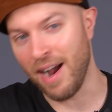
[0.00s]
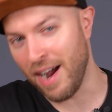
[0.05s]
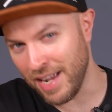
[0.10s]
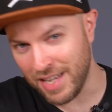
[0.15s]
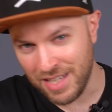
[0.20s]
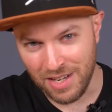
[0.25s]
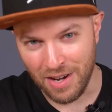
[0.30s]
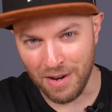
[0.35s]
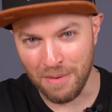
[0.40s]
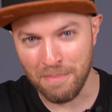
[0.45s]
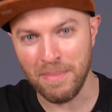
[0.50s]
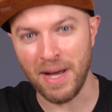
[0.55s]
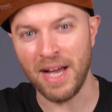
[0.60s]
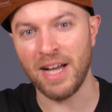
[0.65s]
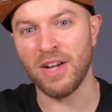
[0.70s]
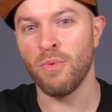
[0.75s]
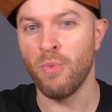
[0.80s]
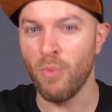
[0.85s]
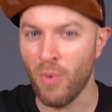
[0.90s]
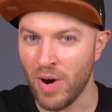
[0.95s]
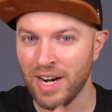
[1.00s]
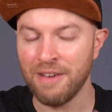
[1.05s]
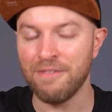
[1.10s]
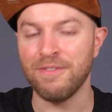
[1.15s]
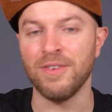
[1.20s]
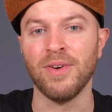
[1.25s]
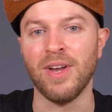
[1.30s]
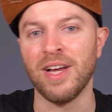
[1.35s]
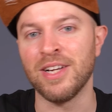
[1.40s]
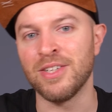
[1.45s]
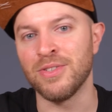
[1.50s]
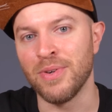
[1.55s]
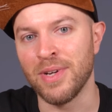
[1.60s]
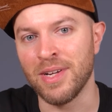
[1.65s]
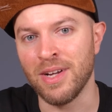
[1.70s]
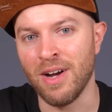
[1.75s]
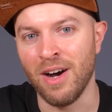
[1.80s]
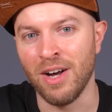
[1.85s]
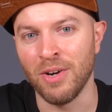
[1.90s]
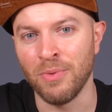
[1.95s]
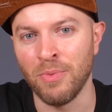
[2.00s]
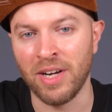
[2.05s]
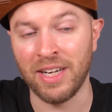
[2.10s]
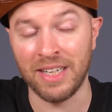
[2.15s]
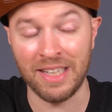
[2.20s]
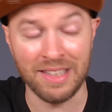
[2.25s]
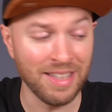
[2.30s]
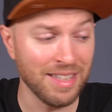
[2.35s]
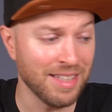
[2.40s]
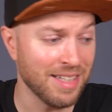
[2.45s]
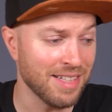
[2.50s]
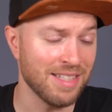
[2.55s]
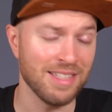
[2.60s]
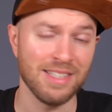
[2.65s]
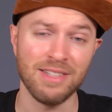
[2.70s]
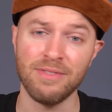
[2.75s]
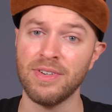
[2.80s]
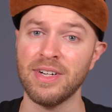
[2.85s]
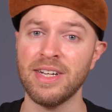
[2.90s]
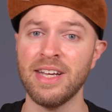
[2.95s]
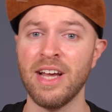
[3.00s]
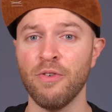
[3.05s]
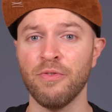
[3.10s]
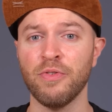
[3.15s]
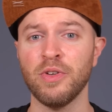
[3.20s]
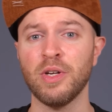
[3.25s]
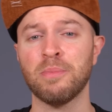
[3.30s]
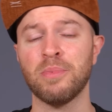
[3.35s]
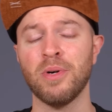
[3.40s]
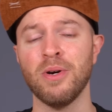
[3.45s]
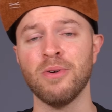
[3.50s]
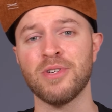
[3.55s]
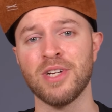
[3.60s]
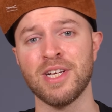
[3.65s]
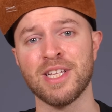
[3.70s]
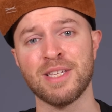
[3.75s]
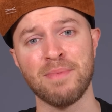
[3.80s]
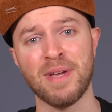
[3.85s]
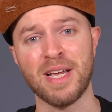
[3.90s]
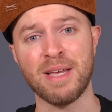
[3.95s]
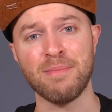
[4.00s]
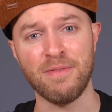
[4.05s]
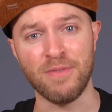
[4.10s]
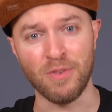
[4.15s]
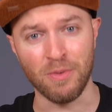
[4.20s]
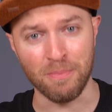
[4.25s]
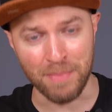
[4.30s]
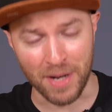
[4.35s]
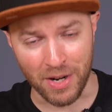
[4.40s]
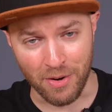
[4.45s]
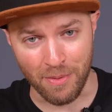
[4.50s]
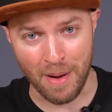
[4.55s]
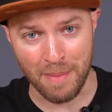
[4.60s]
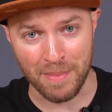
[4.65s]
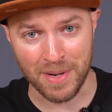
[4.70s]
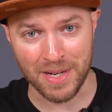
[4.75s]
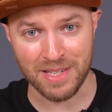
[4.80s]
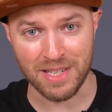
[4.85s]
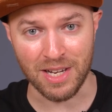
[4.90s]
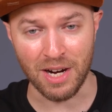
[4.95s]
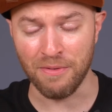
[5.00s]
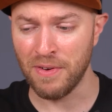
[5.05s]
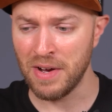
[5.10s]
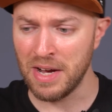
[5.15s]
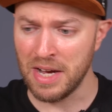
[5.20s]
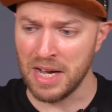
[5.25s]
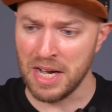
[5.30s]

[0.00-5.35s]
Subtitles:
I come back when I feel like doing artwork. And I think this is a very healthy approach. It's making me feel better about myself.